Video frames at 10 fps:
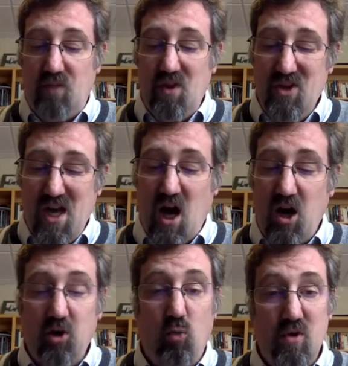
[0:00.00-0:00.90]
The
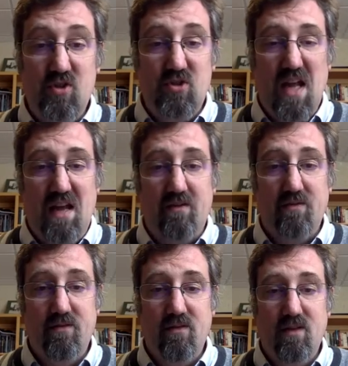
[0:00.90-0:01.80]
ark was safe
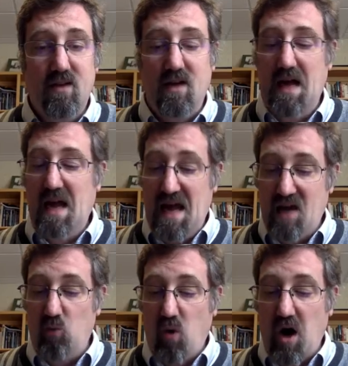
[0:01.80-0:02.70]

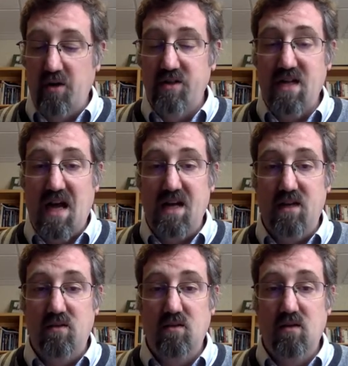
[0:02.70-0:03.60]
and
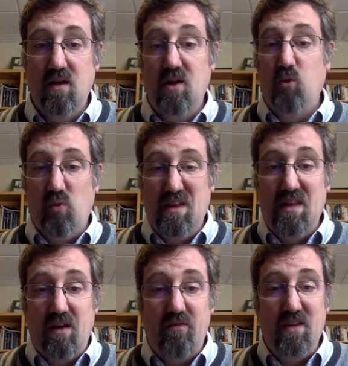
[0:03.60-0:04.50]
watertight, with
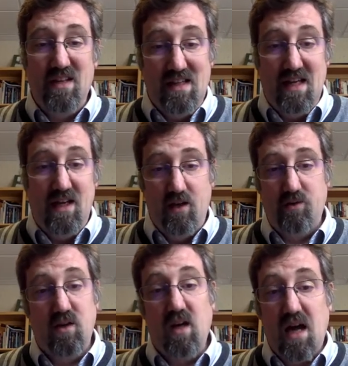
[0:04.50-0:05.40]
everything in it
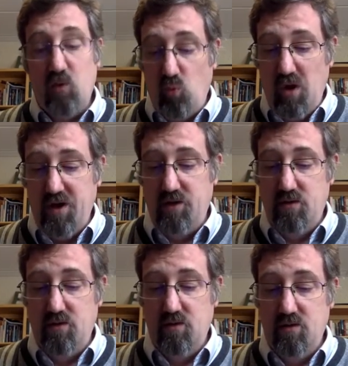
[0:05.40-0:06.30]
that God wanted
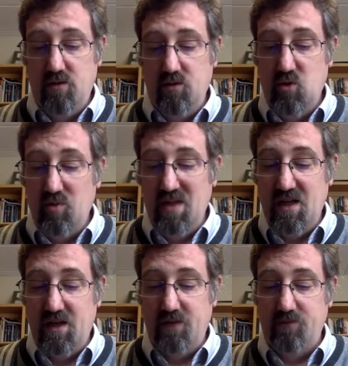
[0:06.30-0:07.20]
to be in
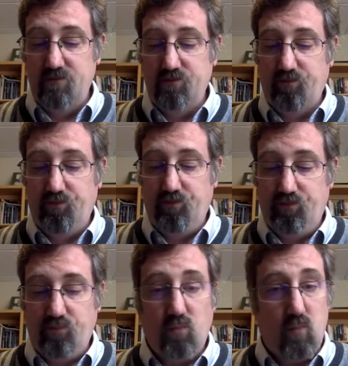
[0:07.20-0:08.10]
it.
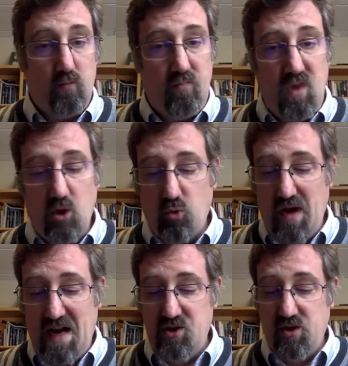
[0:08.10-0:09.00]

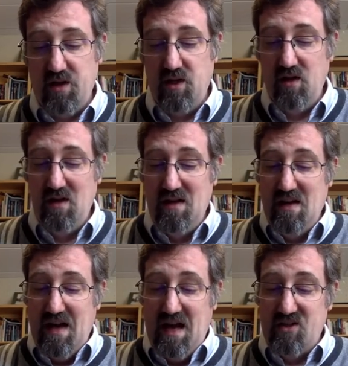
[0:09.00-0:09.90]
Gradually,
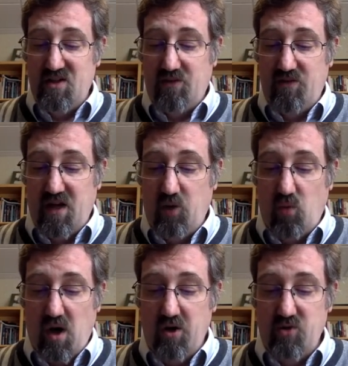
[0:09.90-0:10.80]
as the
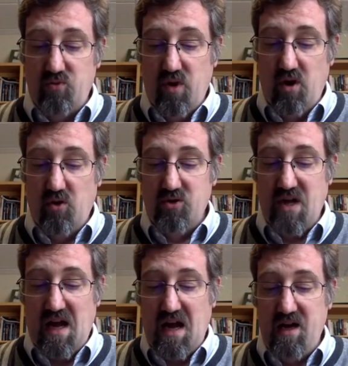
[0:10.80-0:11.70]
floodwaters rose
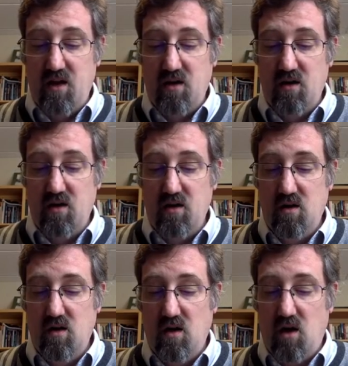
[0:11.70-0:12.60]
higher,
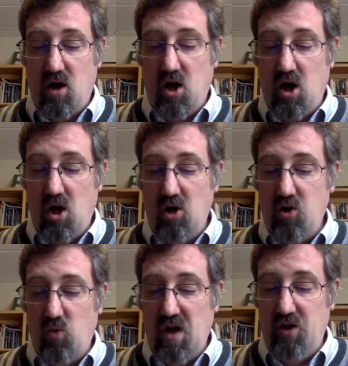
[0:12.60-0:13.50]
all the
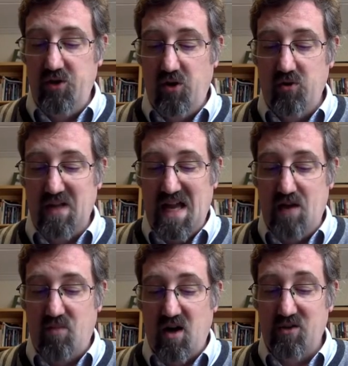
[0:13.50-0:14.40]
well-known
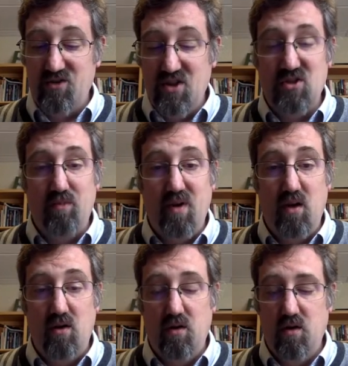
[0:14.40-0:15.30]
landmarks disappeared.